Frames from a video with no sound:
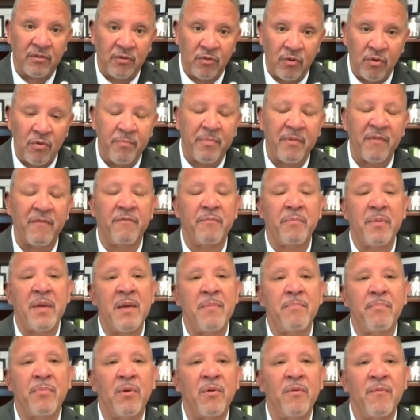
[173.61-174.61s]
group of
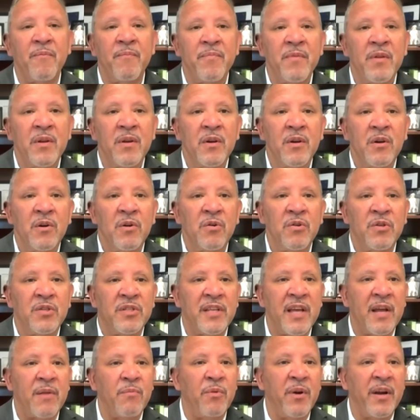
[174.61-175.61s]
people who
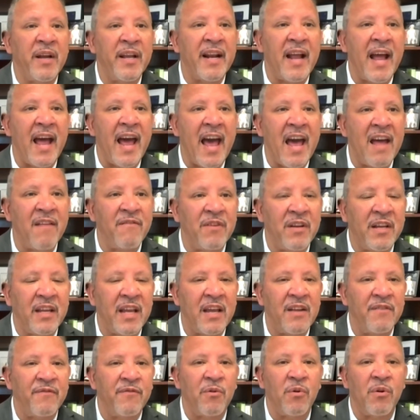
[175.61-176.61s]
said, We're going to
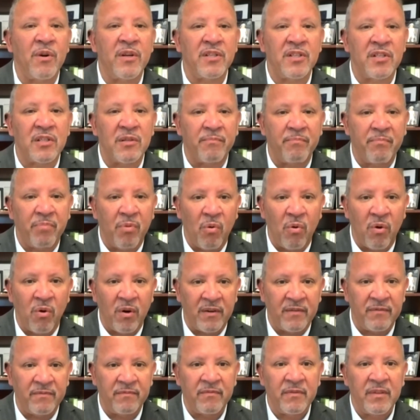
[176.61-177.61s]
advocate for and
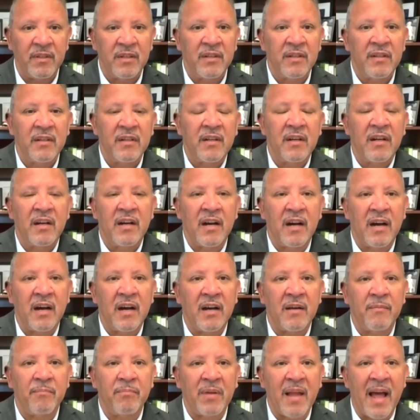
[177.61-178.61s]
support
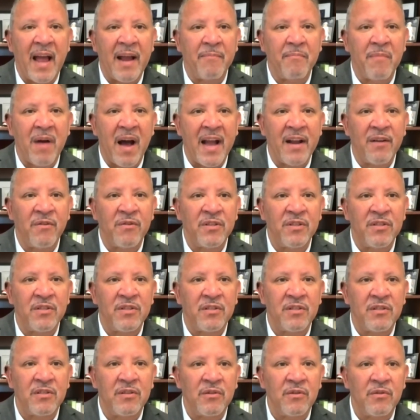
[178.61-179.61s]
uh, Black
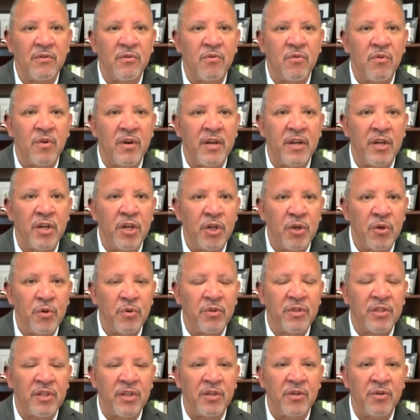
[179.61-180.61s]
migrants who are
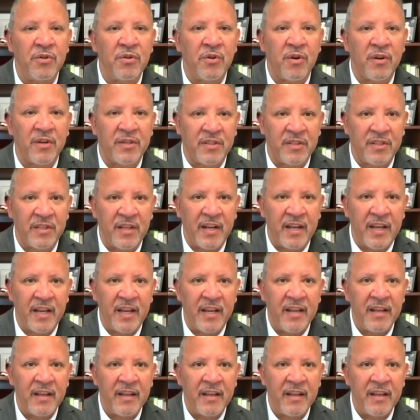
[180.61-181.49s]
new to New York City,